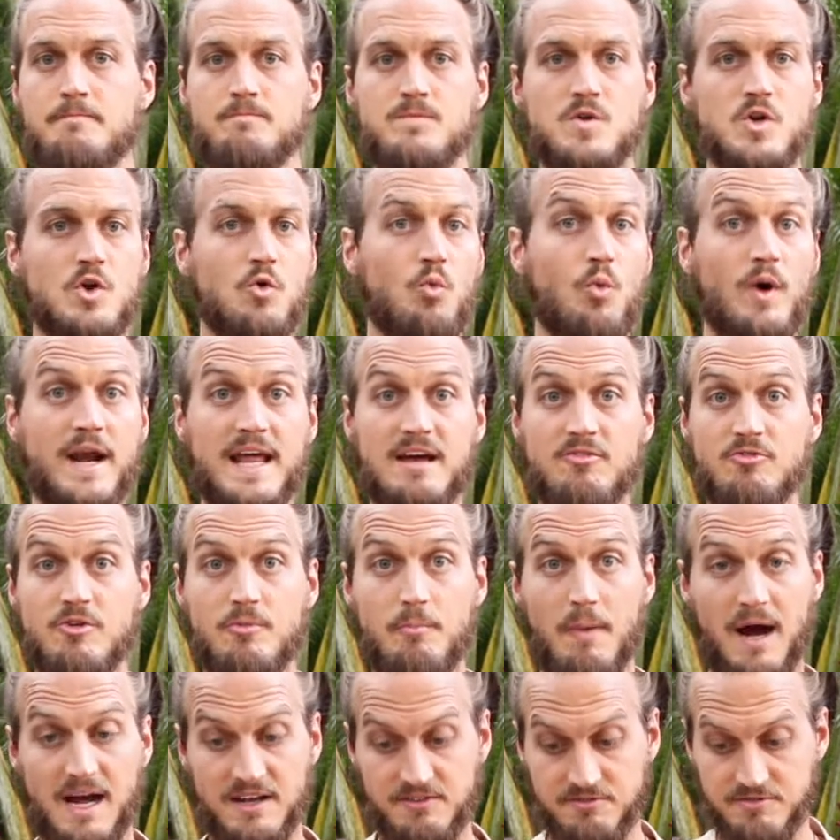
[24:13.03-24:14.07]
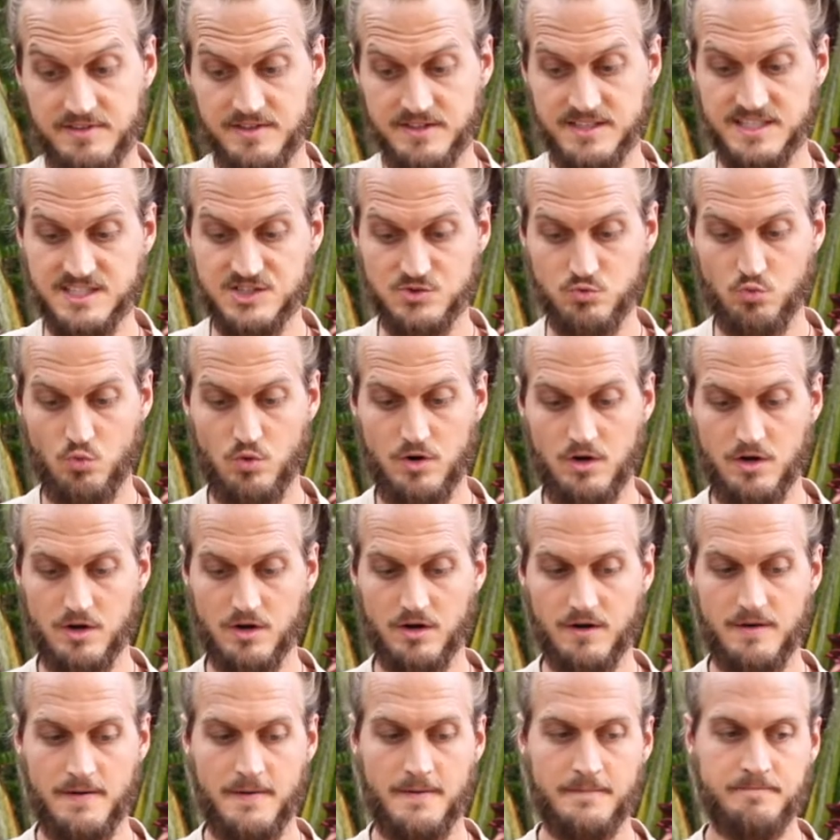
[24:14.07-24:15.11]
whatever my feelings were?